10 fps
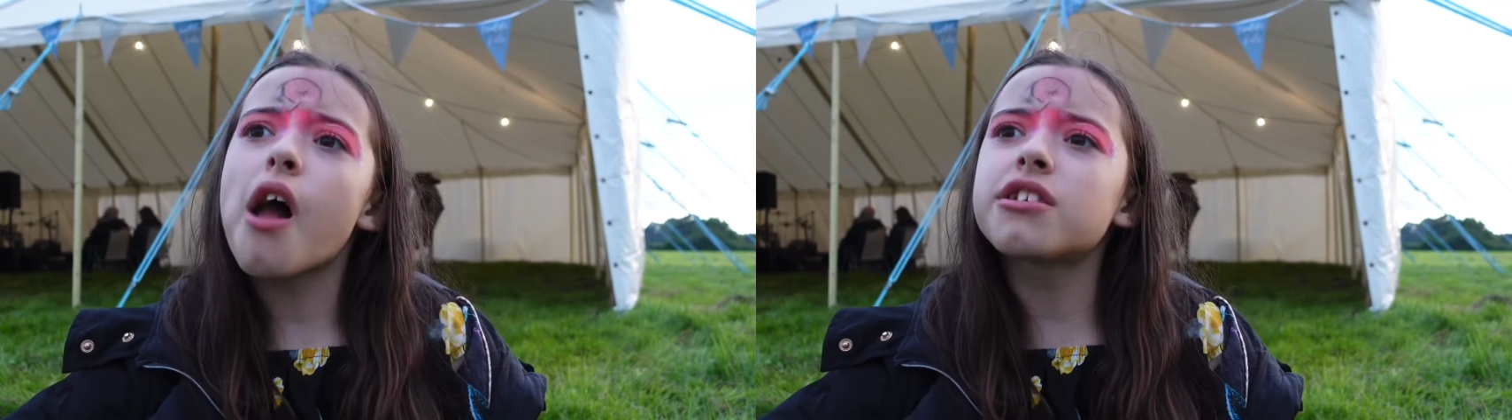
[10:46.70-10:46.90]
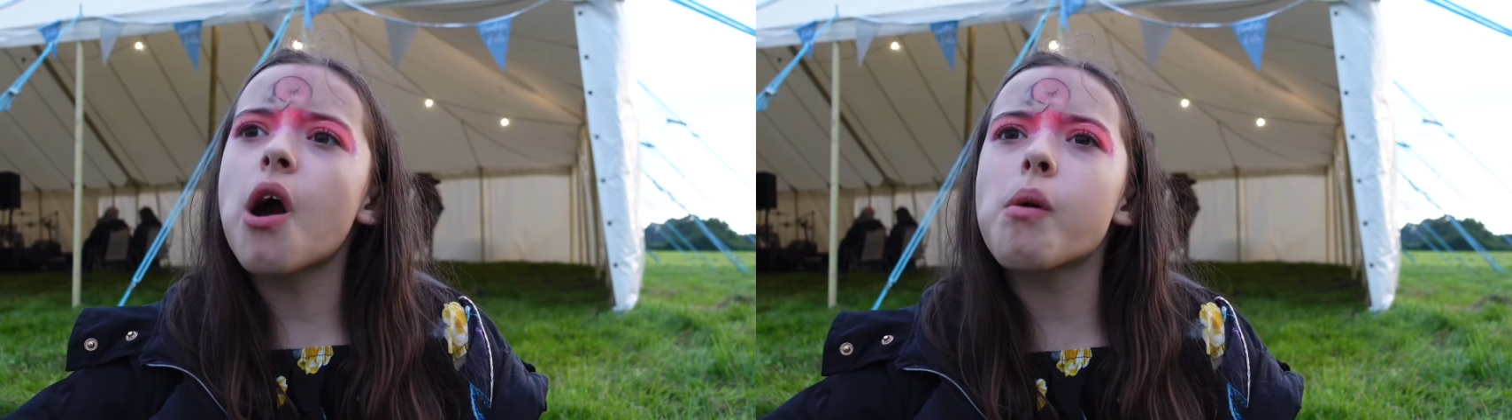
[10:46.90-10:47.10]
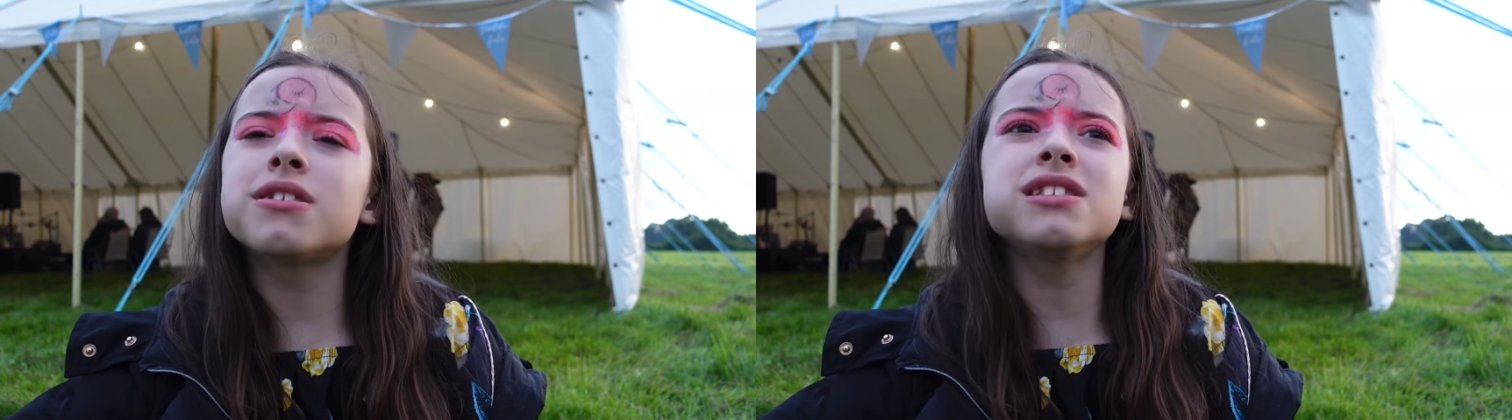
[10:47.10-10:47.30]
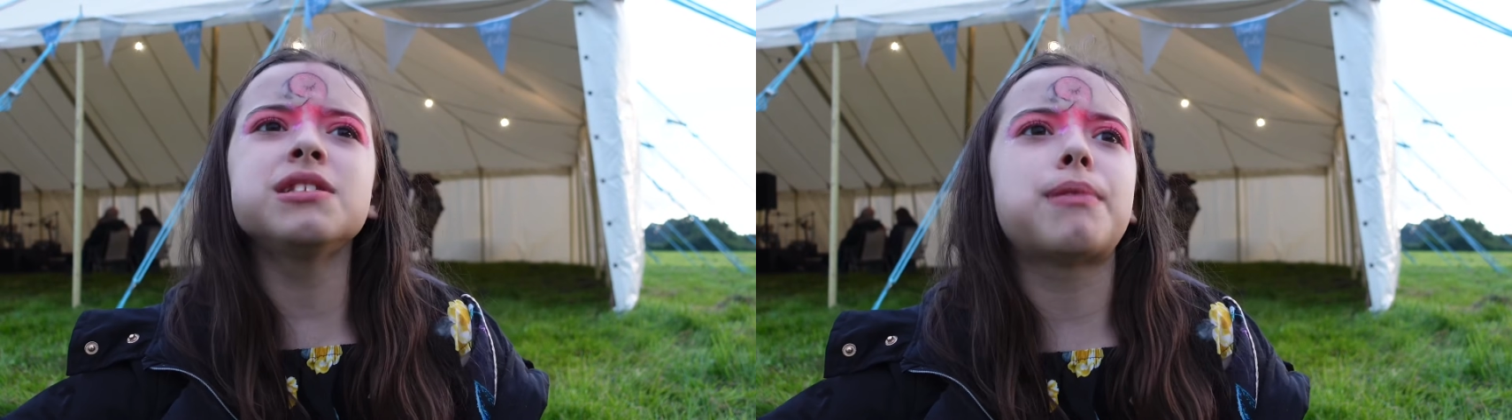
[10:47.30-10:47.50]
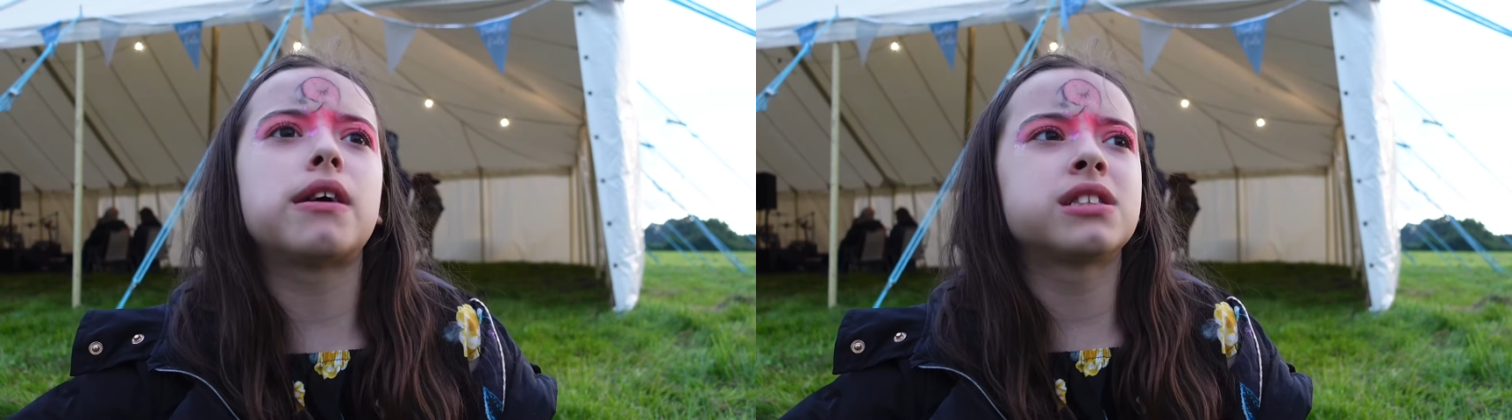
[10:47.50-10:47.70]
Yeah, one of
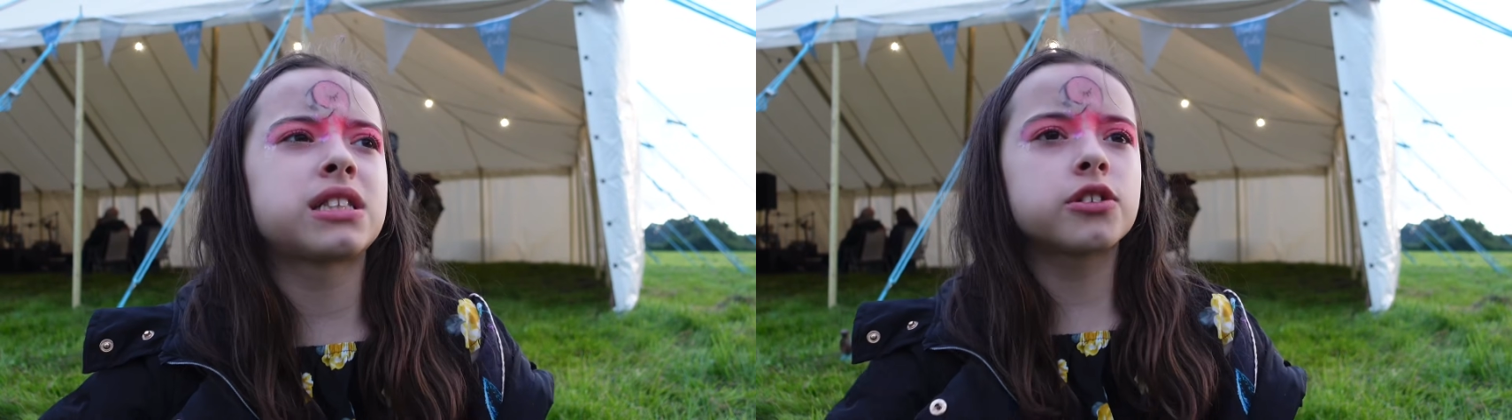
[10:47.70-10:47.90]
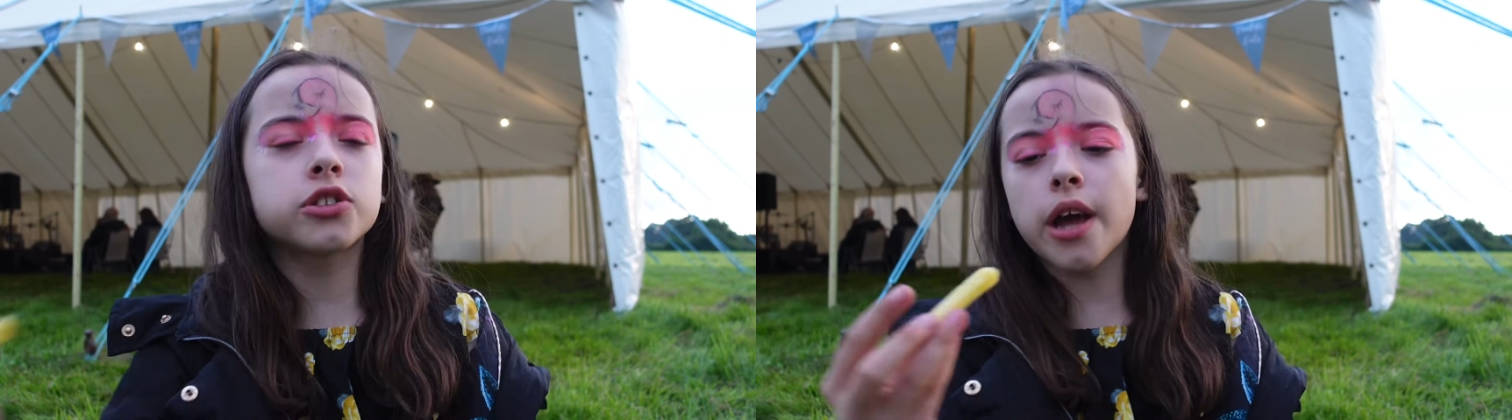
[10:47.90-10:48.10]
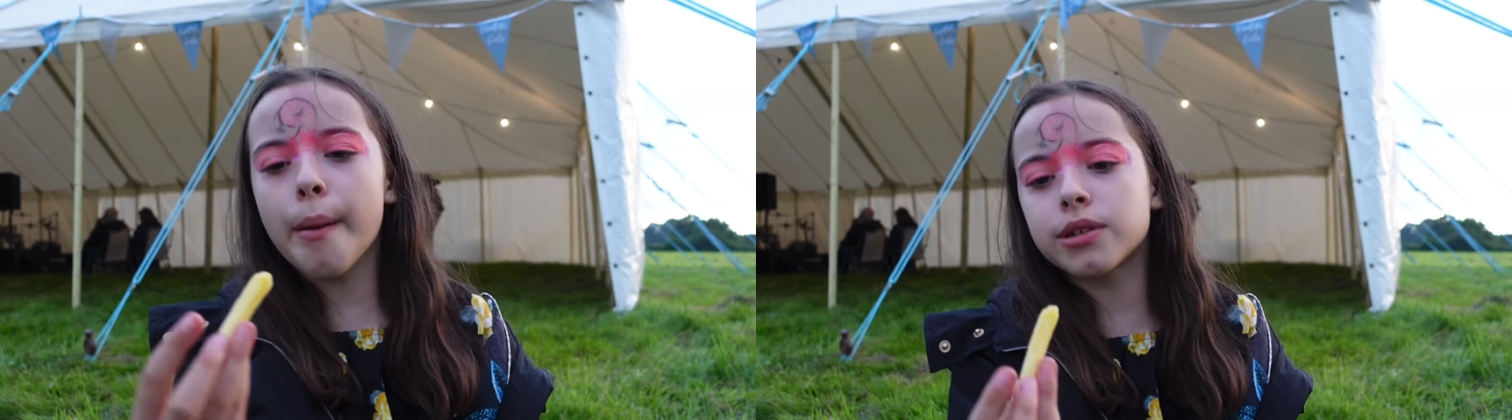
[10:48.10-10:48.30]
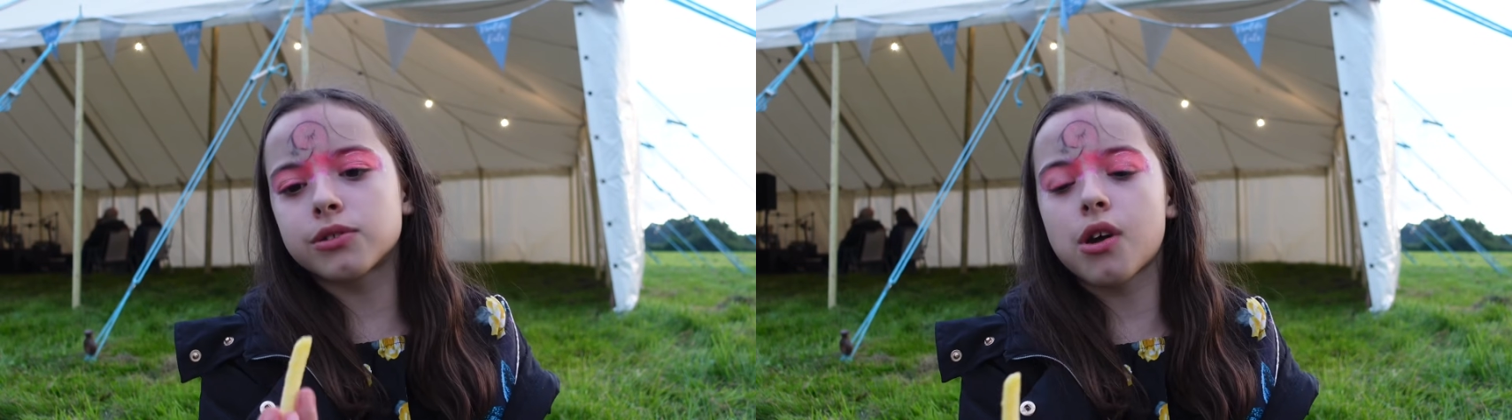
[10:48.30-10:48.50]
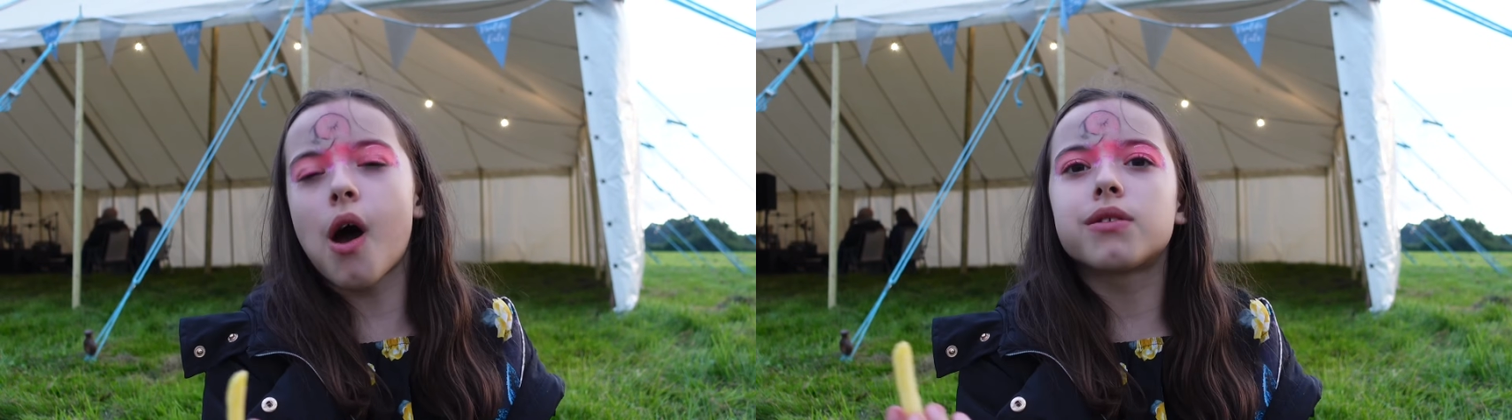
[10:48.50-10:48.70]
those bands, Castle Dang,
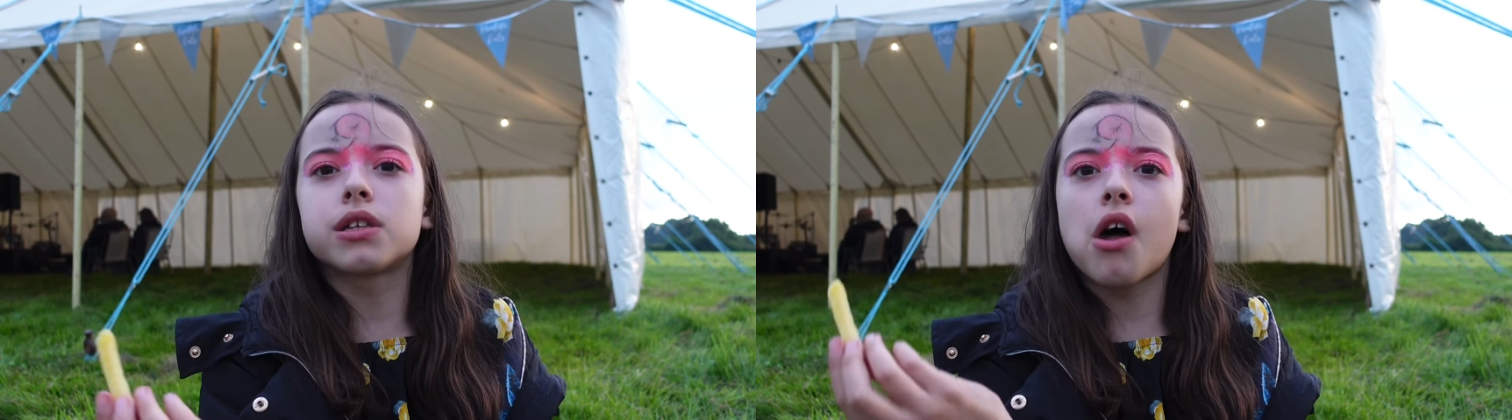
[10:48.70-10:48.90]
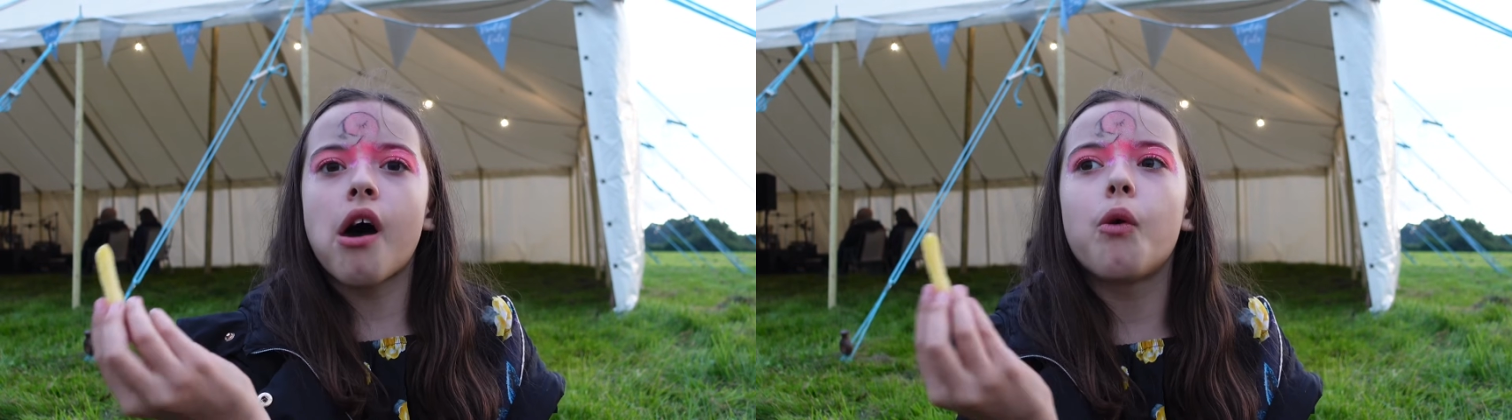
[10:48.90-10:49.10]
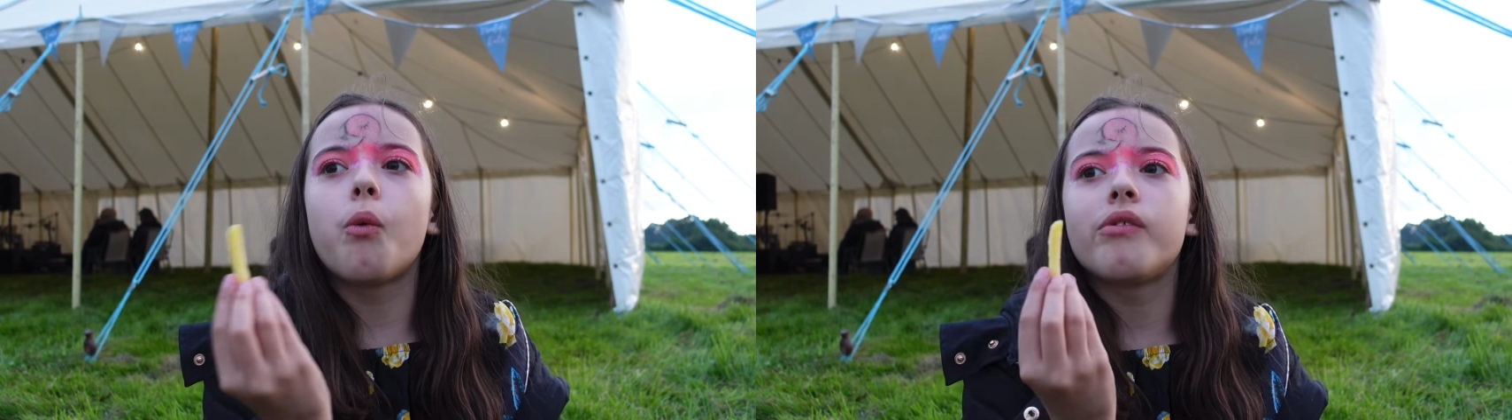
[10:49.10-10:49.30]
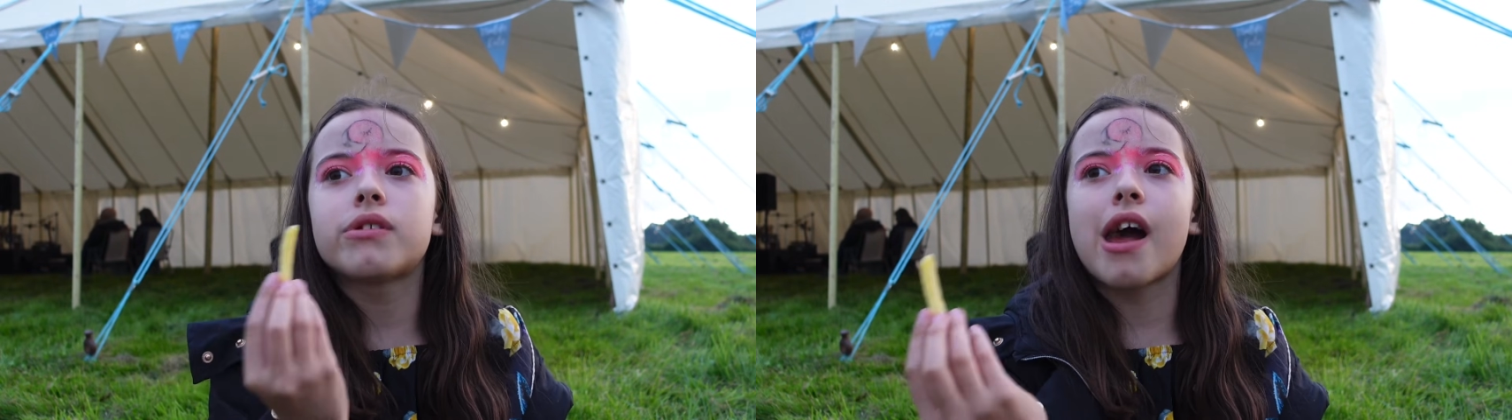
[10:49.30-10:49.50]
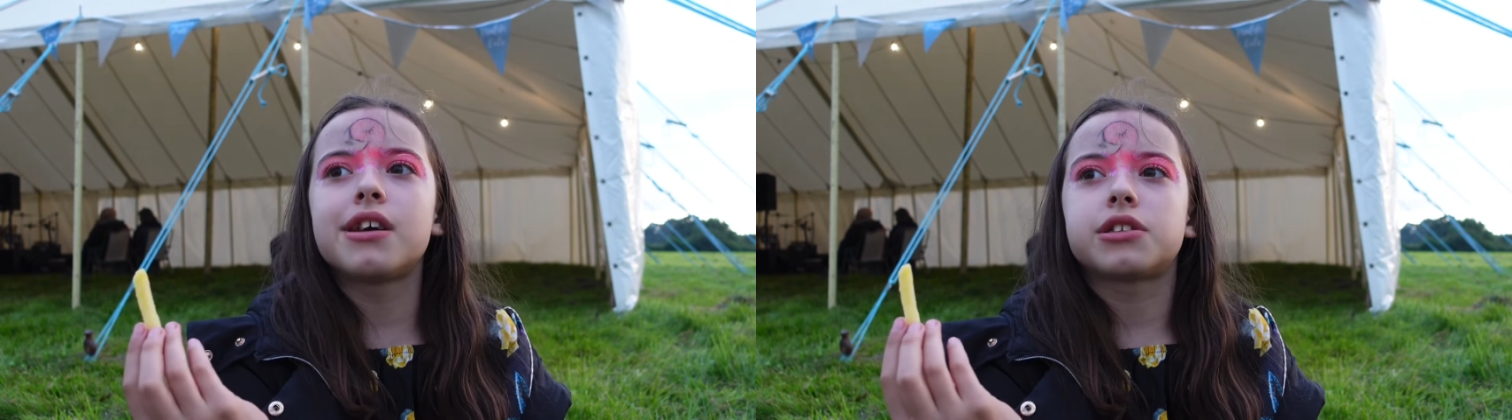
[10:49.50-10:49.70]
was all a lot of
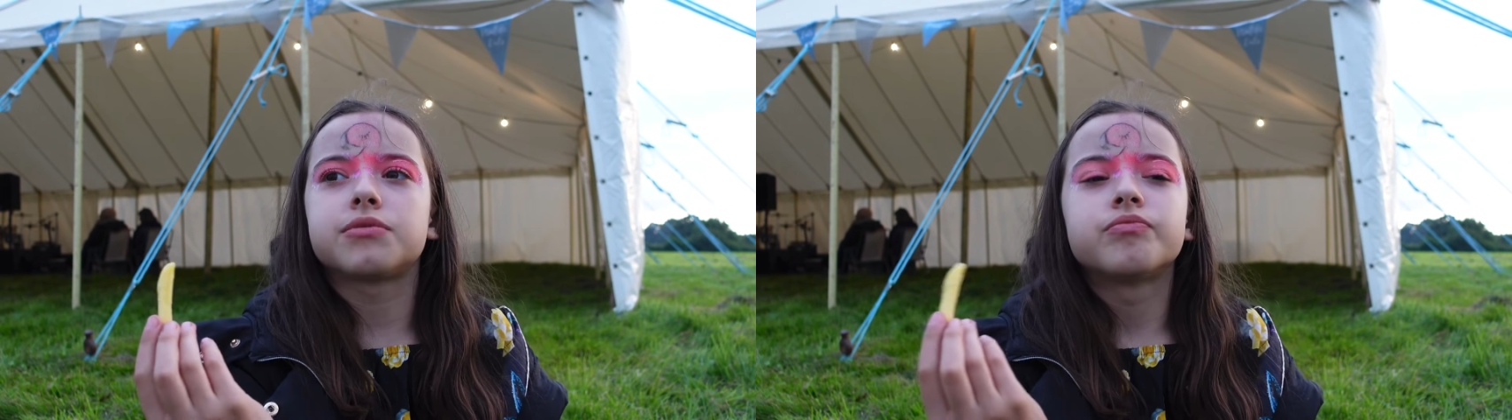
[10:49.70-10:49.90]
like